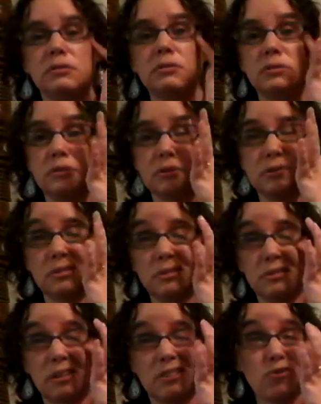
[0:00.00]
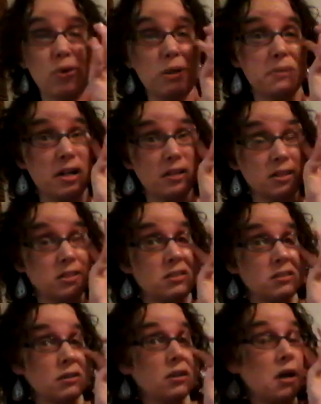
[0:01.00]
like 40
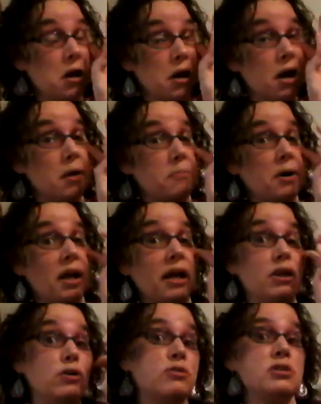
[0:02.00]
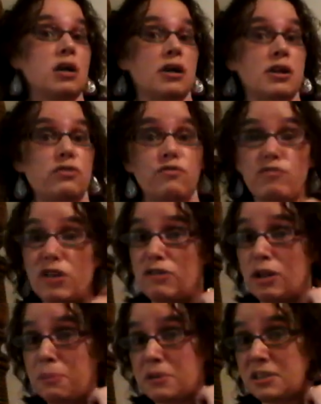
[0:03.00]
bucks, but I used a
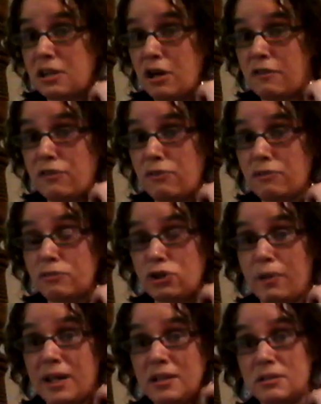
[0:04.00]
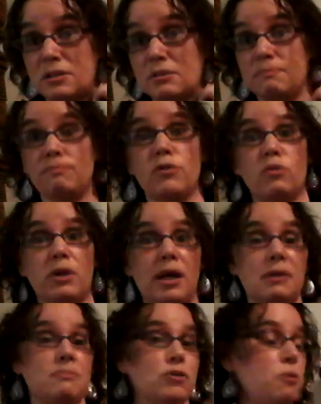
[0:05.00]
50% off Joann's one
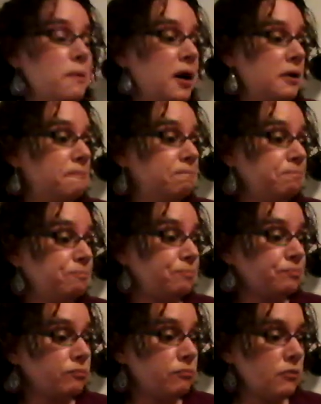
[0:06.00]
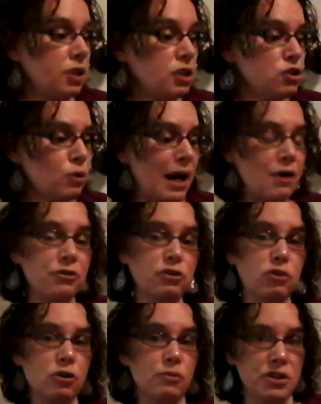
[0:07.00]
item coupon. So out the
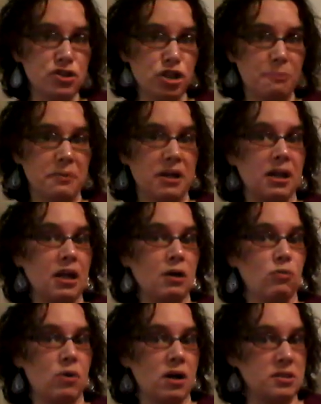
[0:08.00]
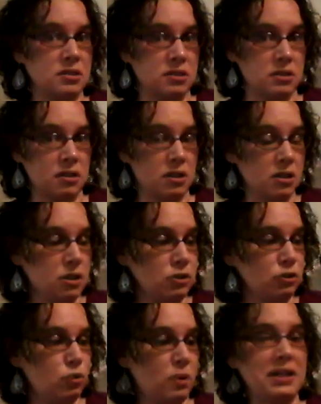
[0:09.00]
door with shipping, it was
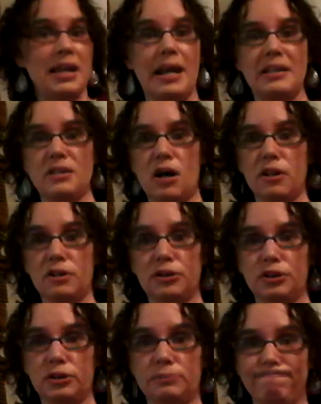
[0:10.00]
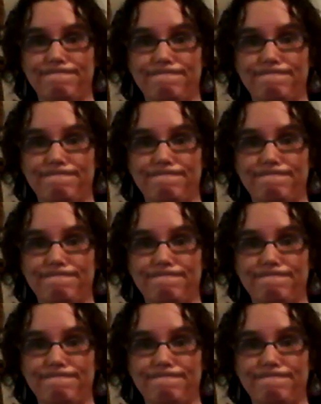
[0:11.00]
$28.